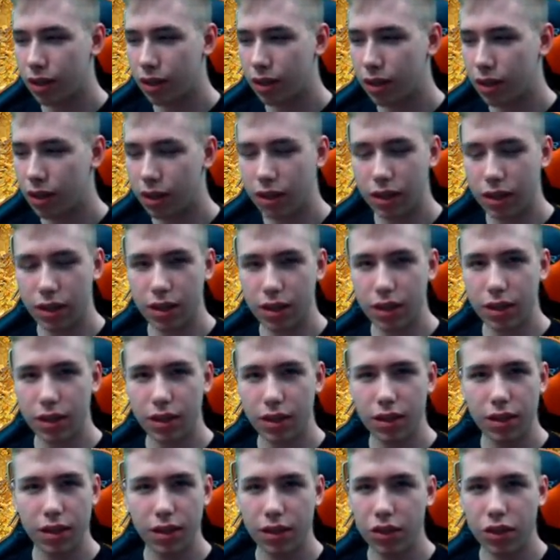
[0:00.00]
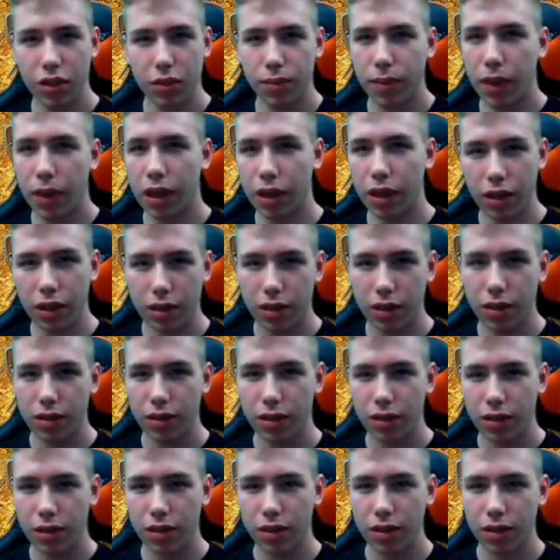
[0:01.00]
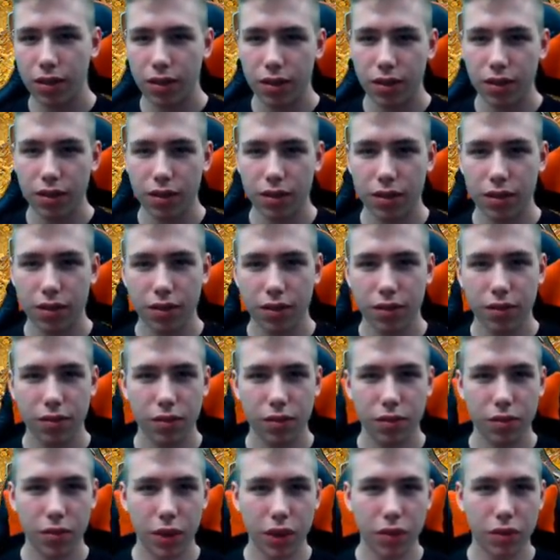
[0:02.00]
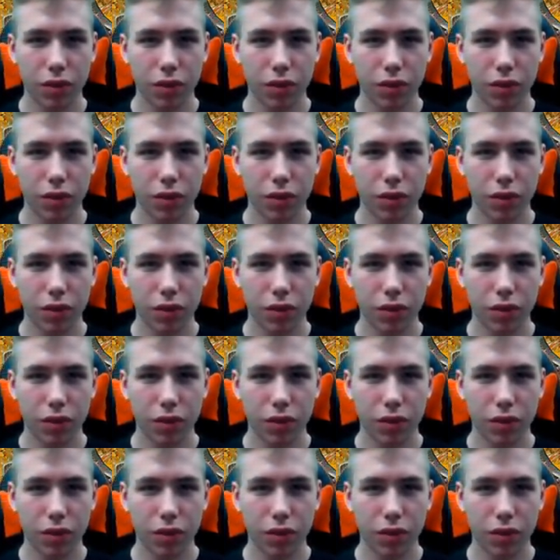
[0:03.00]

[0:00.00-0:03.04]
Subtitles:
It's just better. Makes more